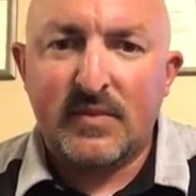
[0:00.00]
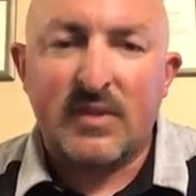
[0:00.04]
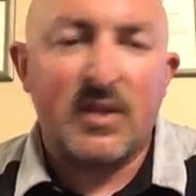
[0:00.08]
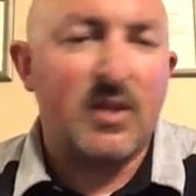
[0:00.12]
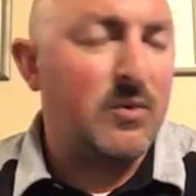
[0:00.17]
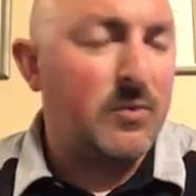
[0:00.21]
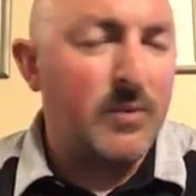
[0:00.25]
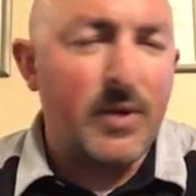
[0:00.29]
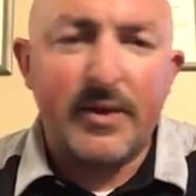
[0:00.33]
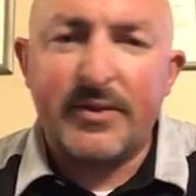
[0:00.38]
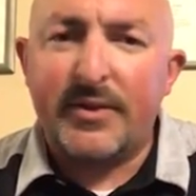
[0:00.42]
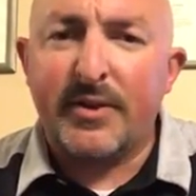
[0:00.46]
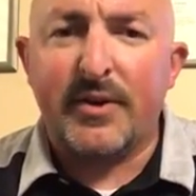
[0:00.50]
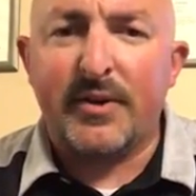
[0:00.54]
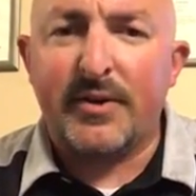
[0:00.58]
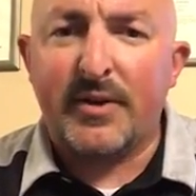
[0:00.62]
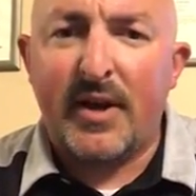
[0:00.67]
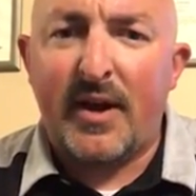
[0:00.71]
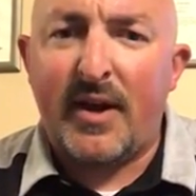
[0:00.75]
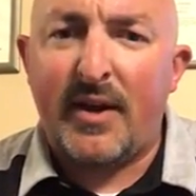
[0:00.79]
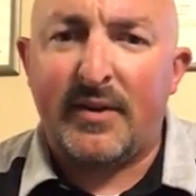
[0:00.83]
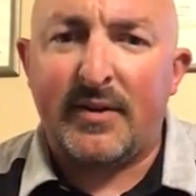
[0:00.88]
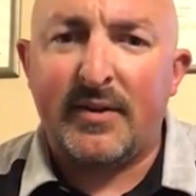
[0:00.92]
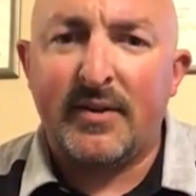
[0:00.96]
than whether or
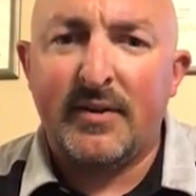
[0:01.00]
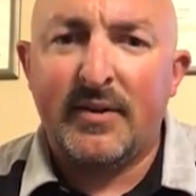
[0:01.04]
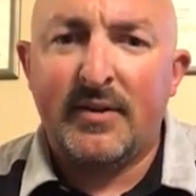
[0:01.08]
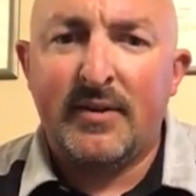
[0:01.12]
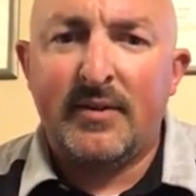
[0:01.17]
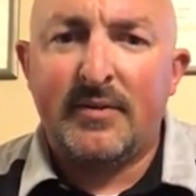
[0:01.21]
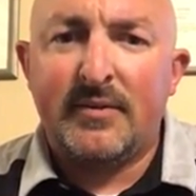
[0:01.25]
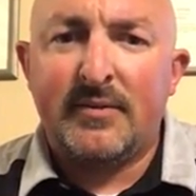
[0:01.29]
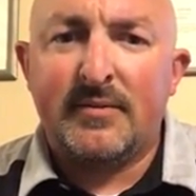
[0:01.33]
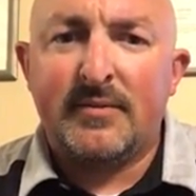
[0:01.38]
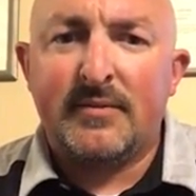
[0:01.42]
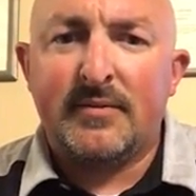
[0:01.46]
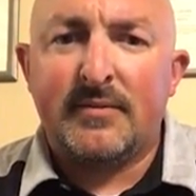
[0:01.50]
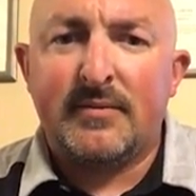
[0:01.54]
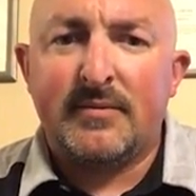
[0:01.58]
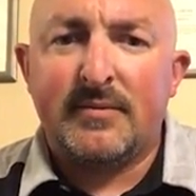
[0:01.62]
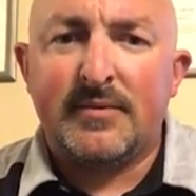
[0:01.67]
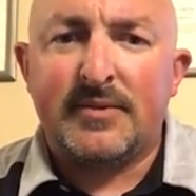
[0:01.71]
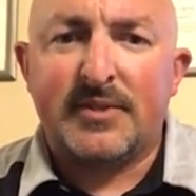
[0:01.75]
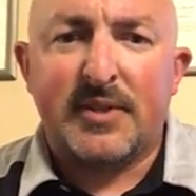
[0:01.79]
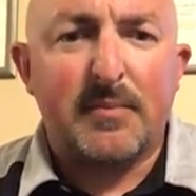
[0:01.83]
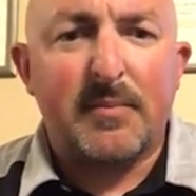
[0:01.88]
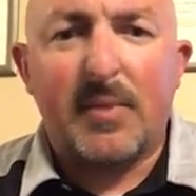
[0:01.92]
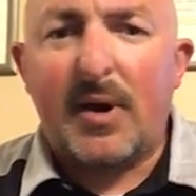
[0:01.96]
not
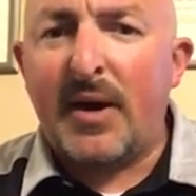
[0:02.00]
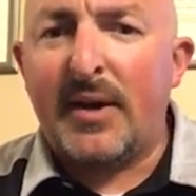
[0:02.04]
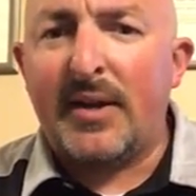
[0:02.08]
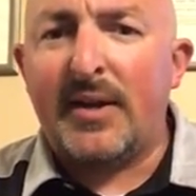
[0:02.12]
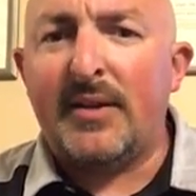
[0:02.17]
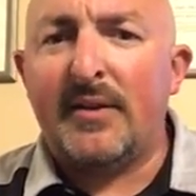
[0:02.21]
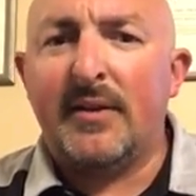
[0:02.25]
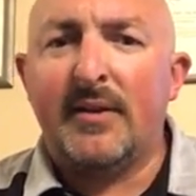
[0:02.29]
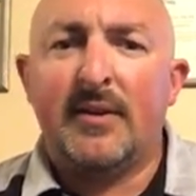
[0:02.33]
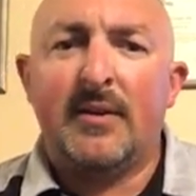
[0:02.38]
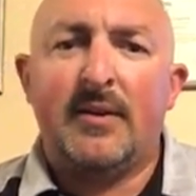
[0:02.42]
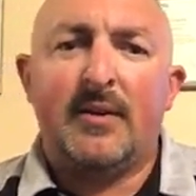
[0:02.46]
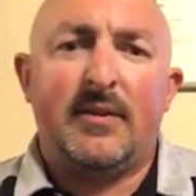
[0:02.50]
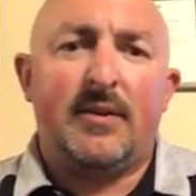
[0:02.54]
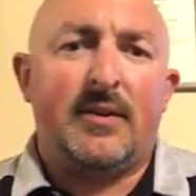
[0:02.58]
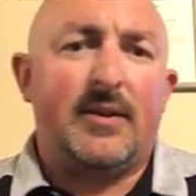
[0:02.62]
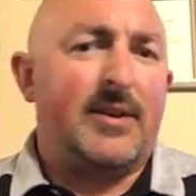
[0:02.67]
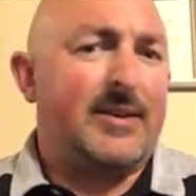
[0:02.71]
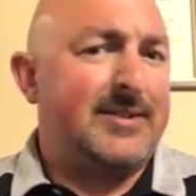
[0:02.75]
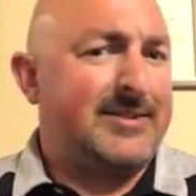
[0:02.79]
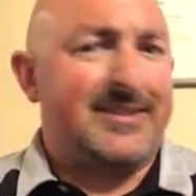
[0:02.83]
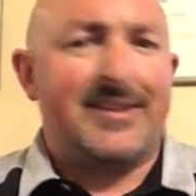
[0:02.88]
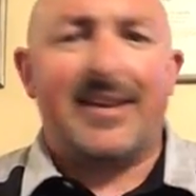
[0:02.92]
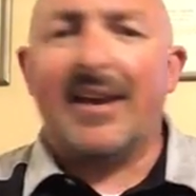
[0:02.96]
somebody
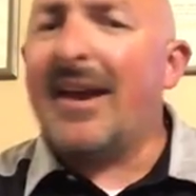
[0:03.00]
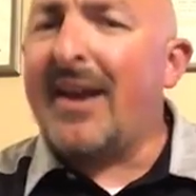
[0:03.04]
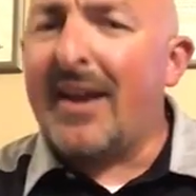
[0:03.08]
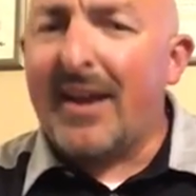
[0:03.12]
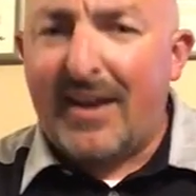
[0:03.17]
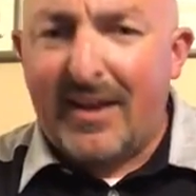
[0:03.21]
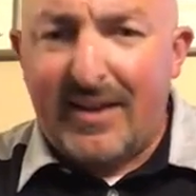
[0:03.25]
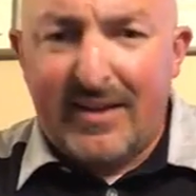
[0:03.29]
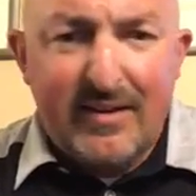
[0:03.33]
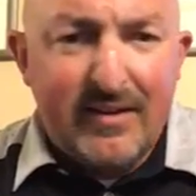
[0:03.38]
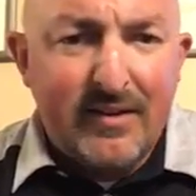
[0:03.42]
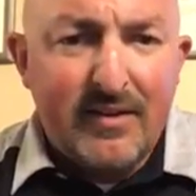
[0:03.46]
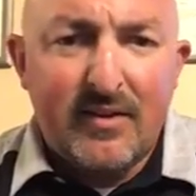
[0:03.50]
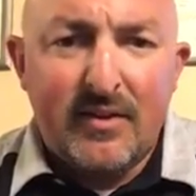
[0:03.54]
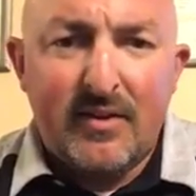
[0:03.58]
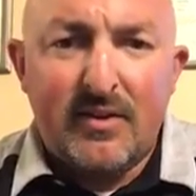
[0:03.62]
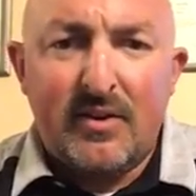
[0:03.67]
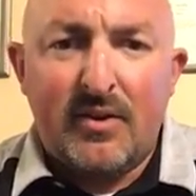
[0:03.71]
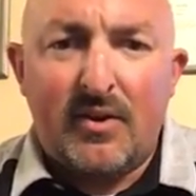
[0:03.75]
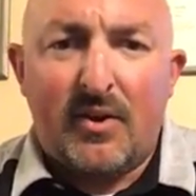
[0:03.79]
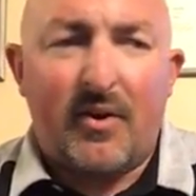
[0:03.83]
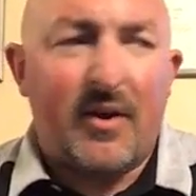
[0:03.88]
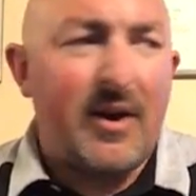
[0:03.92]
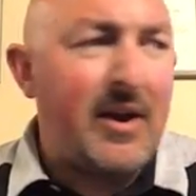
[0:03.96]
is gay,
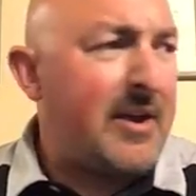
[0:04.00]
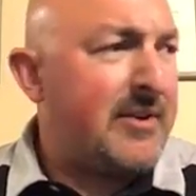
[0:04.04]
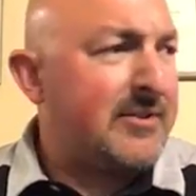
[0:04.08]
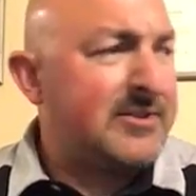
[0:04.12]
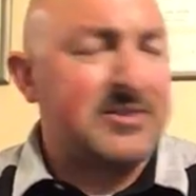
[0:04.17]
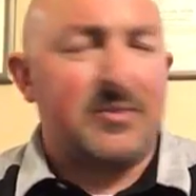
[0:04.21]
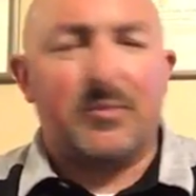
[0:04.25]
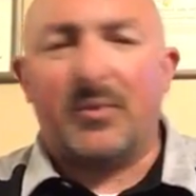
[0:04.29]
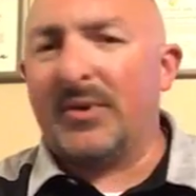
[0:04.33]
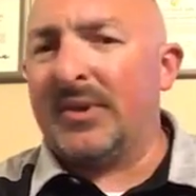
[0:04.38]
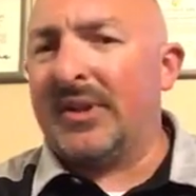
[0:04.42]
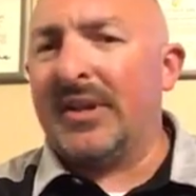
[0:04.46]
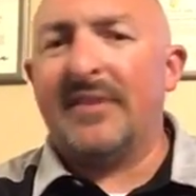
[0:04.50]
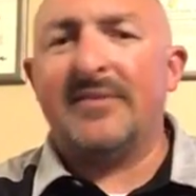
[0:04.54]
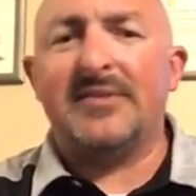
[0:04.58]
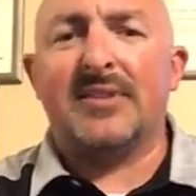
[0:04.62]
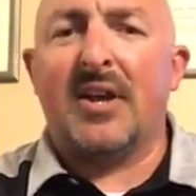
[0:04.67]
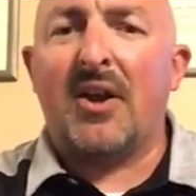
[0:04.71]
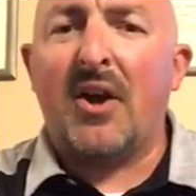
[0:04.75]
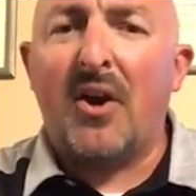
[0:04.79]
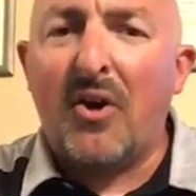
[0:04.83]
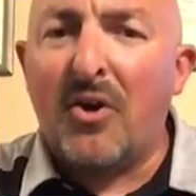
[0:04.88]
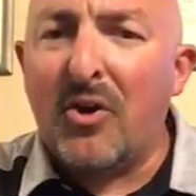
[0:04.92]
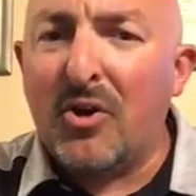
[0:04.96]
or how someone lives
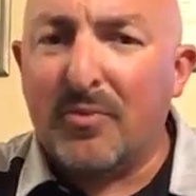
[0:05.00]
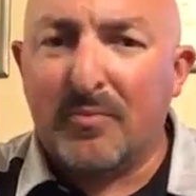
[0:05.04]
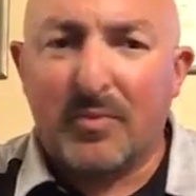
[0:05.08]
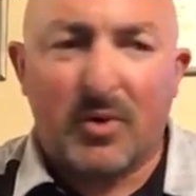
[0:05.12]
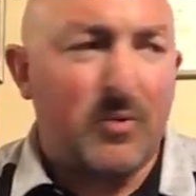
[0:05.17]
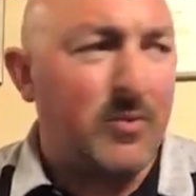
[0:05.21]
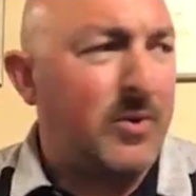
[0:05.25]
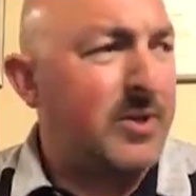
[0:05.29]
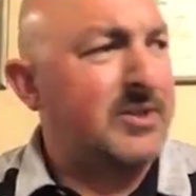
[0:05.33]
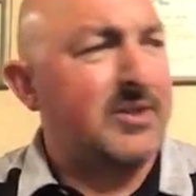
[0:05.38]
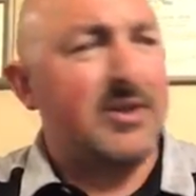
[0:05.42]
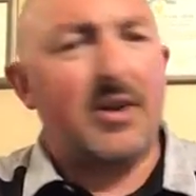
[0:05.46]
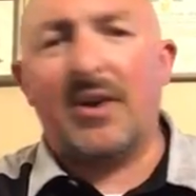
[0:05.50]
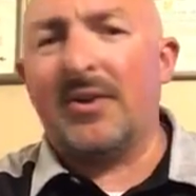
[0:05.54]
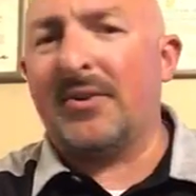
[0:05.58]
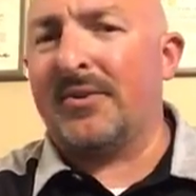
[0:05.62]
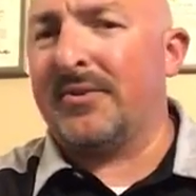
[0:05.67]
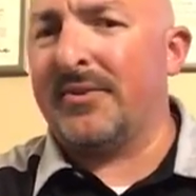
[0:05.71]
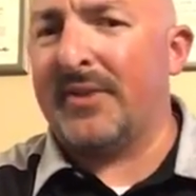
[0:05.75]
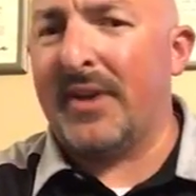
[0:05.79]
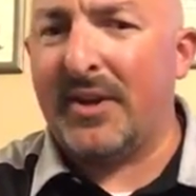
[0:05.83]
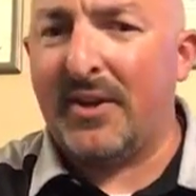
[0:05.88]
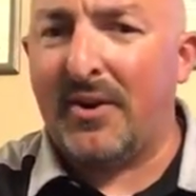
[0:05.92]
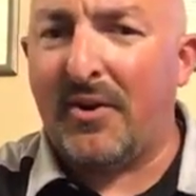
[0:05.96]
at home, or what
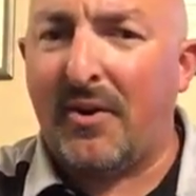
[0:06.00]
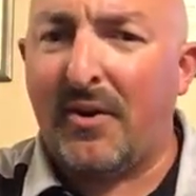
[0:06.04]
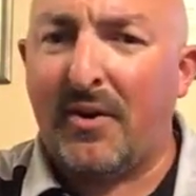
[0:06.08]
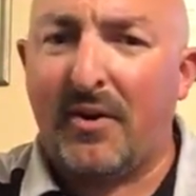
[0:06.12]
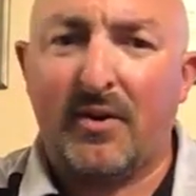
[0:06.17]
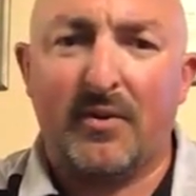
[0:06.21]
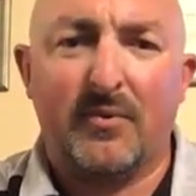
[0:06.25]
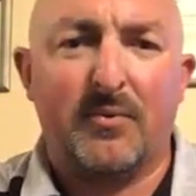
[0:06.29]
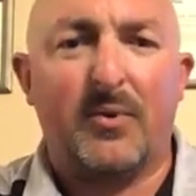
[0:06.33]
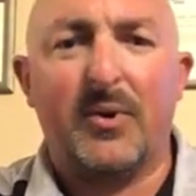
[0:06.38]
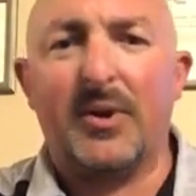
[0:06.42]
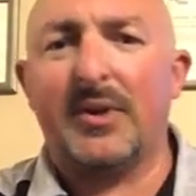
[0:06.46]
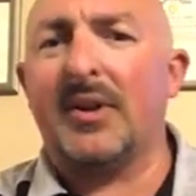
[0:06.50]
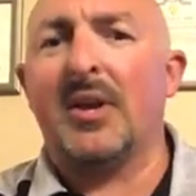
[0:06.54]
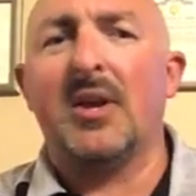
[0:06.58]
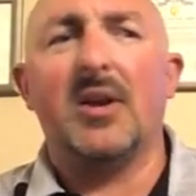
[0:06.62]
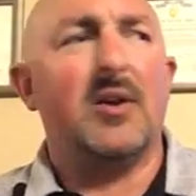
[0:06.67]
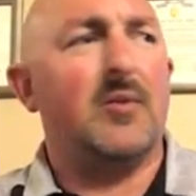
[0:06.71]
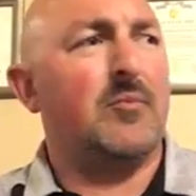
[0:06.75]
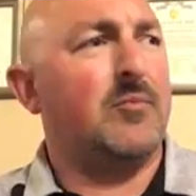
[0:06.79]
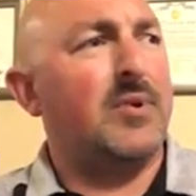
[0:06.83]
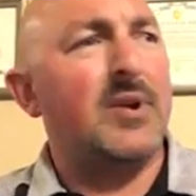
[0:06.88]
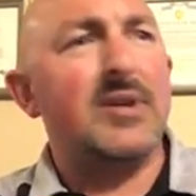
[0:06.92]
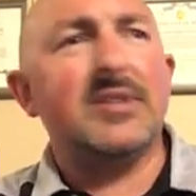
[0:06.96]
color they are, or what
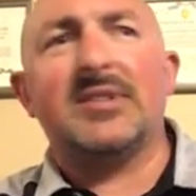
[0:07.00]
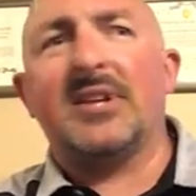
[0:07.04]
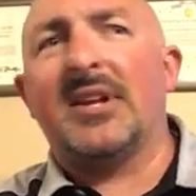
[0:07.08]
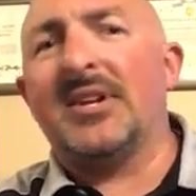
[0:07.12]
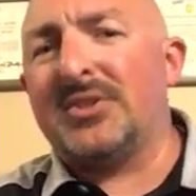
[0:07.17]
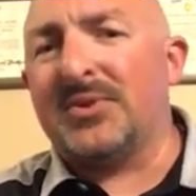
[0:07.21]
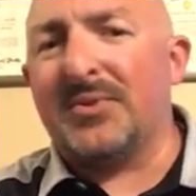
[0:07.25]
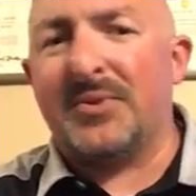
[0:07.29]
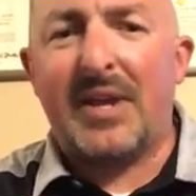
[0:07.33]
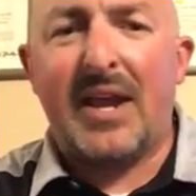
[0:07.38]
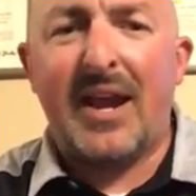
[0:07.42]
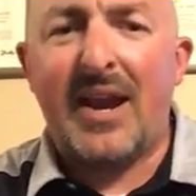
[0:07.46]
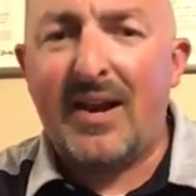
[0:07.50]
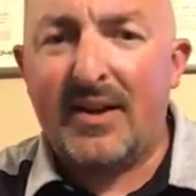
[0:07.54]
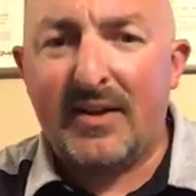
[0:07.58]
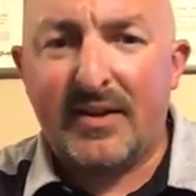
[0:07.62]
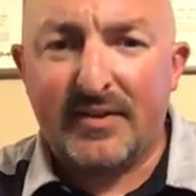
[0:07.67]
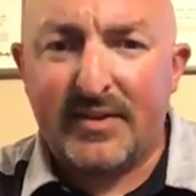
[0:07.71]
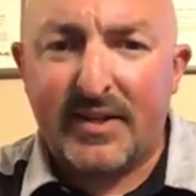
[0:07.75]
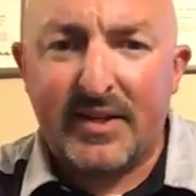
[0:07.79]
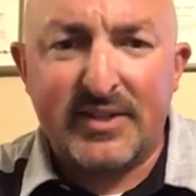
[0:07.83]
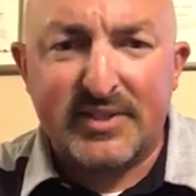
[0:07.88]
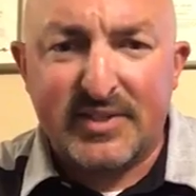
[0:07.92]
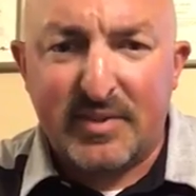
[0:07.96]
presidential
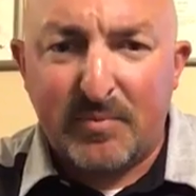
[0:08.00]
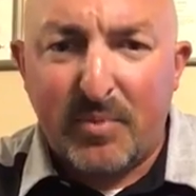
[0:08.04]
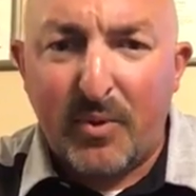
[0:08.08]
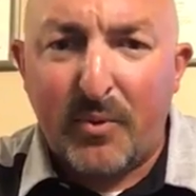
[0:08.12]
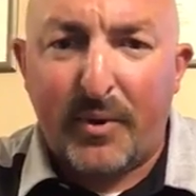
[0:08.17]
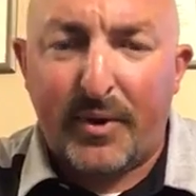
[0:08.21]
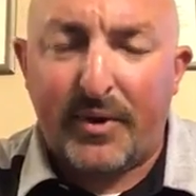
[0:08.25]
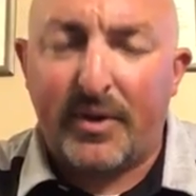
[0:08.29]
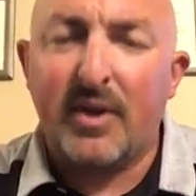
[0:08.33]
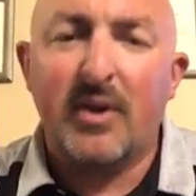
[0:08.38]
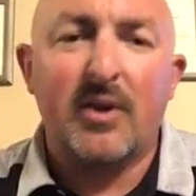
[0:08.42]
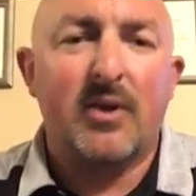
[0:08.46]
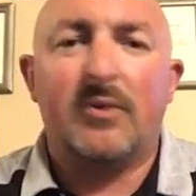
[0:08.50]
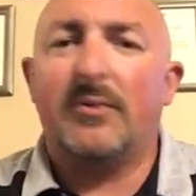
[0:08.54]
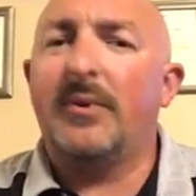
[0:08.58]
candidate they support.